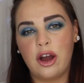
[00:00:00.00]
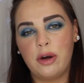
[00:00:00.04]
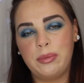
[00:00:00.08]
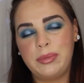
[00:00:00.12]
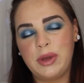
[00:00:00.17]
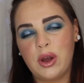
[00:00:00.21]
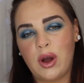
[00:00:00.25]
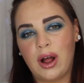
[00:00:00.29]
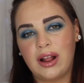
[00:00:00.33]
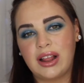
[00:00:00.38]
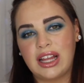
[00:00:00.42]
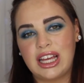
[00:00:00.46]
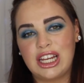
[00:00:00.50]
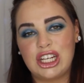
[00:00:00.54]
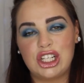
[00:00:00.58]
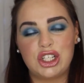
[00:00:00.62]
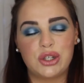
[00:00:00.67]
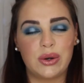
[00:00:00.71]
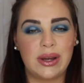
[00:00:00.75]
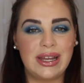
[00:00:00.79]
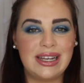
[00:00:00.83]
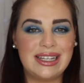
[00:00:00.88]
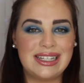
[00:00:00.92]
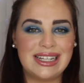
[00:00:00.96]
you all
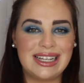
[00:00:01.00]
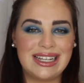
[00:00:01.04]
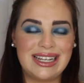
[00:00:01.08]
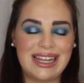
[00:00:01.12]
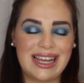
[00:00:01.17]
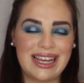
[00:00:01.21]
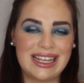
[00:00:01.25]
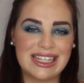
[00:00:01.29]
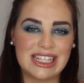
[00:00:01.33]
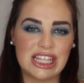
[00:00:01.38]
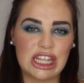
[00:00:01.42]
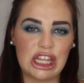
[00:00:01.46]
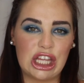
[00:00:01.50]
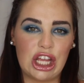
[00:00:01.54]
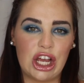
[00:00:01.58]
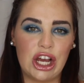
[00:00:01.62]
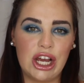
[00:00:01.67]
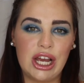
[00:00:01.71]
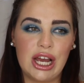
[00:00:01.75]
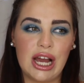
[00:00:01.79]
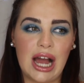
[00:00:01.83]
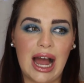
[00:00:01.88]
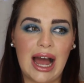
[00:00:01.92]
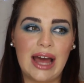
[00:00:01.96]
enjoyed today's
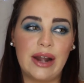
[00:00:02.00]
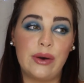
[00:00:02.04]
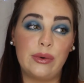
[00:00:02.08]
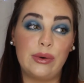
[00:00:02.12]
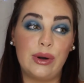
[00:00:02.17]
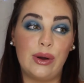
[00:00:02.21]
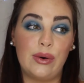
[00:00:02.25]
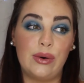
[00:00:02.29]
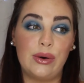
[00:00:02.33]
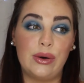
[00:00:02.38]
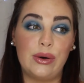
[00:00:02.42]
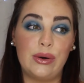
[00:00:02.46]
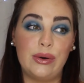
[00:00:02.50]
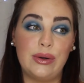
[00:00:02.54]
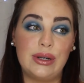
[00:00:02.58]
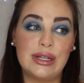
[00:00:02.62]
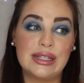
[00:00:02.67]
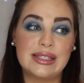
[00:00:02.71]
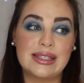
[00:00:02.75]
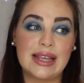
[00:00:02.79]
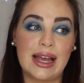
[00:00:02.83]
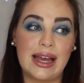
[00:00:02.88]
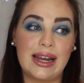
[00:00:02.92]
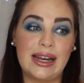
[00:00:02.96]
look. I don't know who
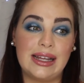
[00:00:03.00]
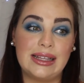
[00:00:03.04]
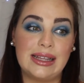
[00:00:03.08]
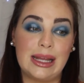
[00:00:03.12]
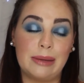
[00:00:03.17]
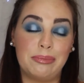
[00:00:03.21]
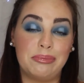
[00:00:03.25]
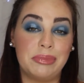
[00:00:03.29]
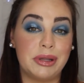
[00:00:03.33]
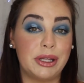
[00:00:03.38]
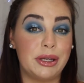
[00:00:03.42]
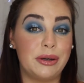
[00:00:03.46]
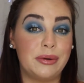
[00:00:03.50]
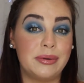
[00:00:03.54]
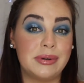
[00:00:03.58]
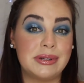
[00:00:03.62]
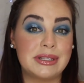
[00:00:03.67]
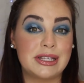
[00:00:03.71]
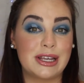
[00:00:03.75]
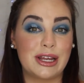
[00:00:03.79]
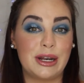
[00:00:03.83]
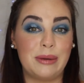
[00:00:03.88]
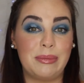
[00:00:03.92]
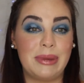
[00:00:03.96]
decided that blue was
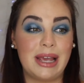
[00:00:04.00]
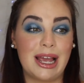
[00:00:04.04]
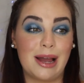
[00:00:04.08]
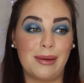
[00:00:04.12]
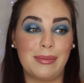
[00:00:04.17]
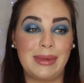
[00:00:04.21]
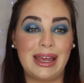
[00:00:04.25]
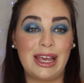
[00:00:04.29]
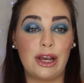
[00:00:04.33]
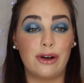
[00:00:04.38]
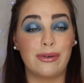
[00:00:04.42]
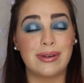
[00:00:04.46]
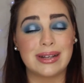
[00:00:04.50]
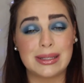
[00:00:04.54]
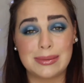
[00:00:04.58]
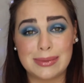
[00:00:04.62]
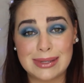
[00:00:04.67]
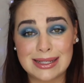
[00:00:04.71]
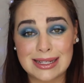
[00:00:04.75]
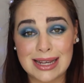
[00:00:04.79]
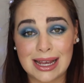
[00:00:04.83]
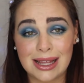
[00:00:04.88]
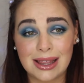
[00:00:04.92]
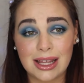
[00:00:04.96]
going to become a Christmas
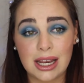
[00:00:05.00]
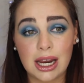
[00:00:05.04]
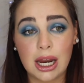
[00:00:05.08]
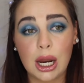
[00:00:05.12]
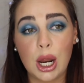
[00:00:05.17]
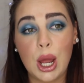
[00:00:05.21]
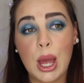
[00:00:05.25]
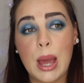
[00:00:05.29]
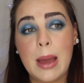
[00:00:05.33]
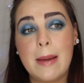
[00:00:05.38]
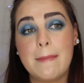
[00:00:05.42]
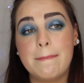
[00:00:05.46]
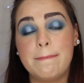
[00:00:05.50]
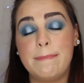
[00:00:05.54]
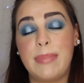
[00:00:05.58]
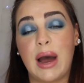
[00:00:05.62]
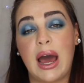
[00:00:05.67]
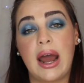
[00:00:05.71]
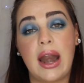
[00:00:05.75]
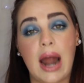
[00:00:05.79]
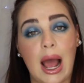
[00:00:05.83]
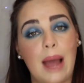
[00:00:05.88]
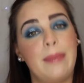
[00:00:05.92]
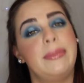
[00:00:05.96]
color,
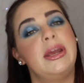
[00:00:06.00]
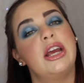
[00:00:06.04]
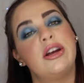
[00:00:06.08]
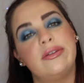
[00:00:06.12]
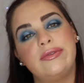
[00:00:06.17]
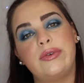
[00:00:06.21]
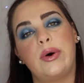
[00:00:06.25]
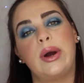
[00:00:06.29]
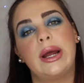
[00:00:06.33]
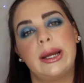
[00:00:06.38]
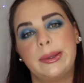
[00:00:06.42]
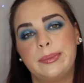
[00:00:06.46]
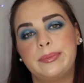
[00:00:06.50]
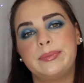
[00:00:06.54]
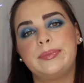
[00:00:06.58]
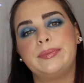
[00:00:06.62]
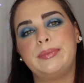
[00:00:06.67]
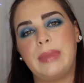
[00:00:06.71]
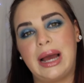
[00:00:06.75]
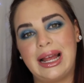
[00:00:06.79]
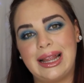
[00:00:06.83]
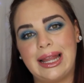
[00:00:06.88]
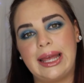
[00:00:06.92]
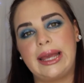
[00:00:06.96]
but I'm here for it.
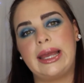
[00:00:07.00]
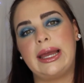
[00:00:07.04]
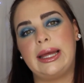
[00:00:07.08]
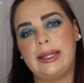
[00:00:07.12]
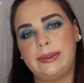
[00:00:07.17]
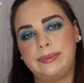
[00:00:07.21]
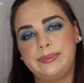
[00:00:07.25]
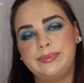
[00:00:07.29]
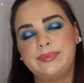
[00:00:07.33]
I like it.